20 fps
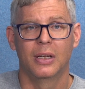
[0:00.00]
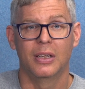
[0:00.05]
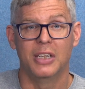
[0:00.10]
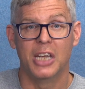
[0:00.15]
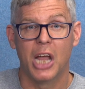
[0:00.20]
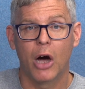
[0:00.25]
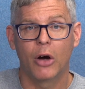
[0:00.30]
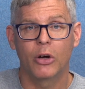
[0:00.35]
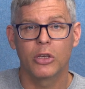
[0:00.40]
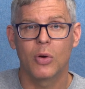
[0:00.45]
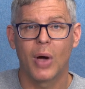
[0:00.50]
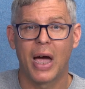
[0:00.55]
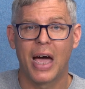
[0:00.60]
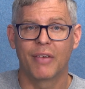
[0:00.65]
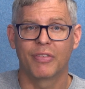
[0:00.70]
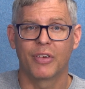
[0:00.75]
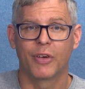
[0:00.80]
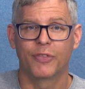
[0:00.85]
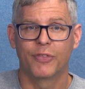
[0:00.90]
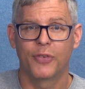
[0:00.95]
Now you
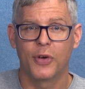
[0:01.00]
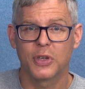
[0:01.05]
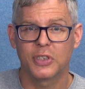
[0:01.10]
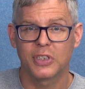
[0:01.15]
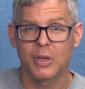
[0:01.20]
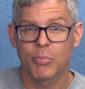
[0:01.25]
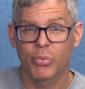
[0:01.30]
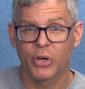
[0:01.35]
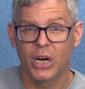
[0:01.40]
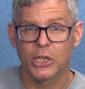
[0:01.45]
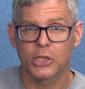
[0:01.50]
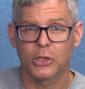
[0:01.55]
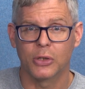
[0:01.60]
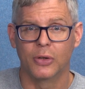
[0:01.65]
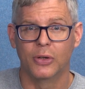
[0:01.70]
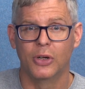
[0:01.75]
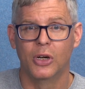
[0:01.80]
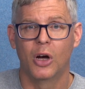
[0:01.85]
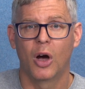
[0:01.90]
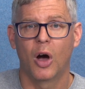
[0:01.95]
have a first
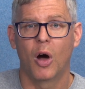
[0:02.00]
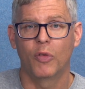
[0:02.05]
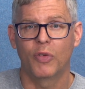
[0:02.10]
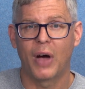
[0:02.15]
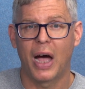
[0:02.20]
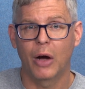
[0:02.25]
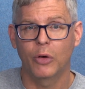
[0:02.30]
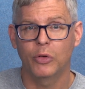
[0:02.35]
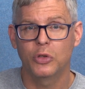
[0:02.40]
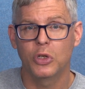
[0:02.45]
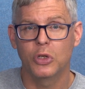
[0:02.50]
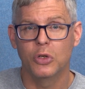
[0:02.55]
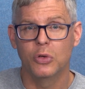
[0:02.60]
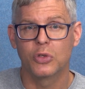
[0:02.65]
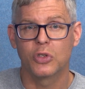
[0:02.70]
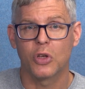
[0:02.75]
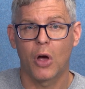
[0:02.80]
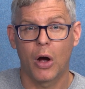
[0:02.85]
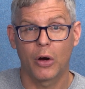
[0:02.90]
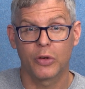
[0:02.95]
impression of how to
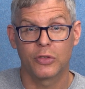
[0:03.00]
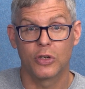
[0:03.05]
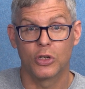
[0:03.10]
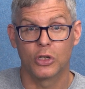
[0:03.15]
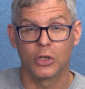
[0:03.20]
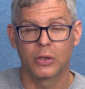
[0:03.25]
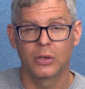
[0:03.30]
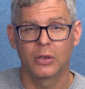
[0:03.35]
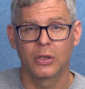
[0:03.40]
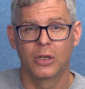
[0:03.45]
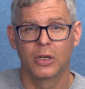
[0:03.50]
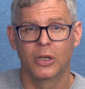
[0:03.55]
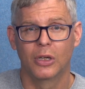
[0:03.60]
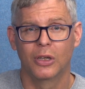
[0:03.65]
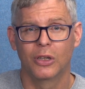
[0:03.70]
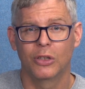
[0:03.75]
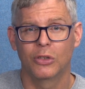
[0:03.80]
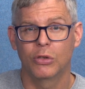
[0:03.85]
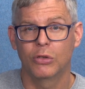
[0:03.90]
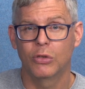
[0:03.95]
use Oxygen
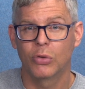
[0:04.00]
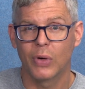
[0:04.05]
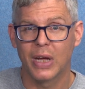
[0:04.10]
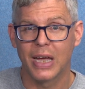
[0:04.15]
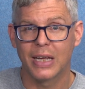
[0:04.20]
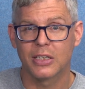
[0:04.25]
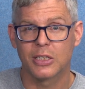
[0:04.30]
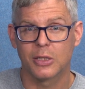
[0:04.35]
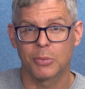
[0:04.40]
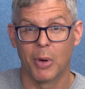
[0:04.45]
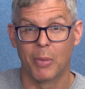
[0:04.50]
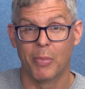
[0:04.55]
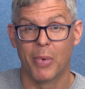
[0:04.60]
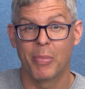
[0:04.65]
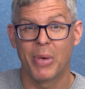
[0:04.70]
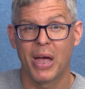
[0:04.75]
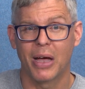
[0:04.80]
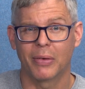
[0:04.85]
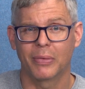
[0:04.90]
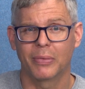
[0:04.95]
to create
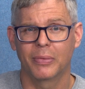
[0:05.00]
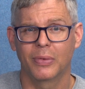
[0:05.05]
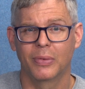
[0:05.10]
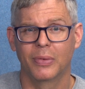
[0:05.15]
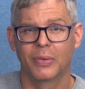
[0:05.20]
swiML.